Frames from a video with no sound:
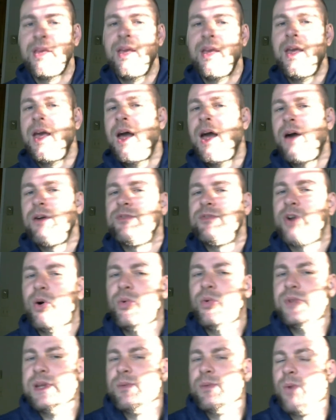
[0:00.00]
However,
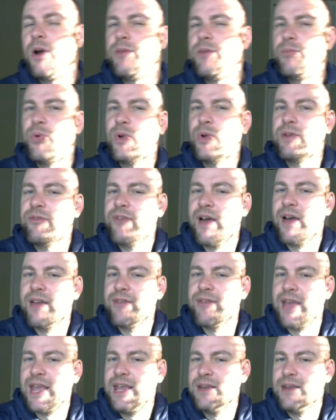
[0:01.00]
only
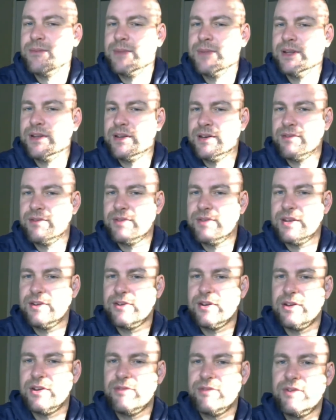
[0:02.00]
1.58 million of these
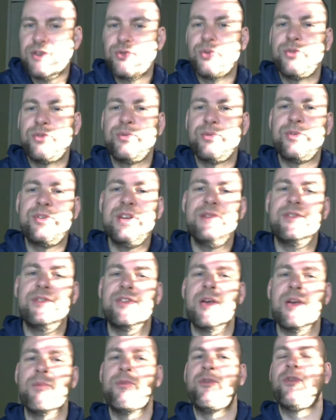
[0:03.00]
individuals received
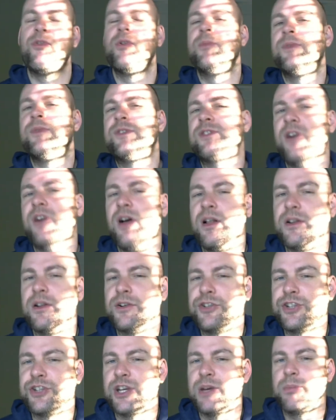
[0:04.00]
some form of
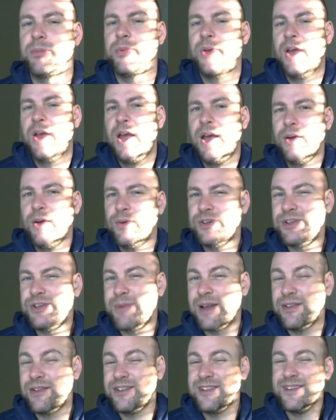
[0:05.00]
scholarship, which
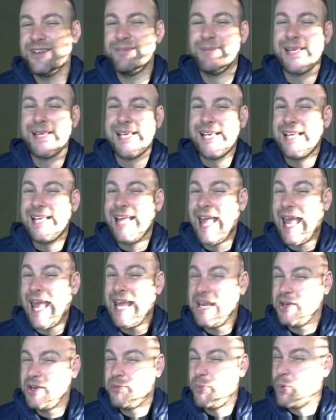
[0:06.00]
amounts to
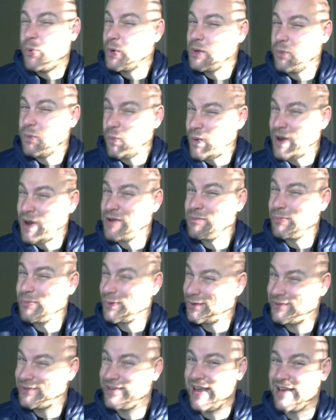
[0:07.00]

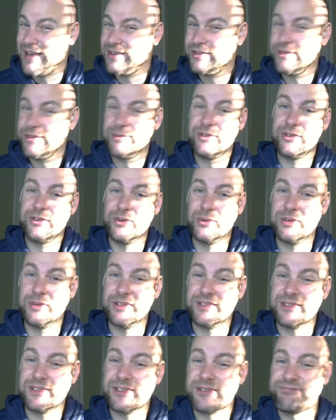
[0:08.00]
8.1% of
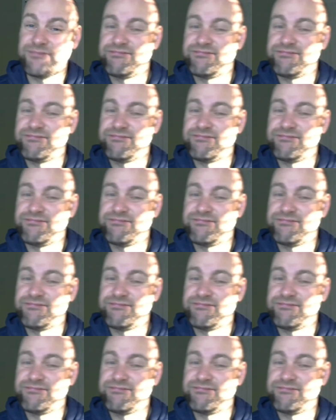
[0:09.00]
students.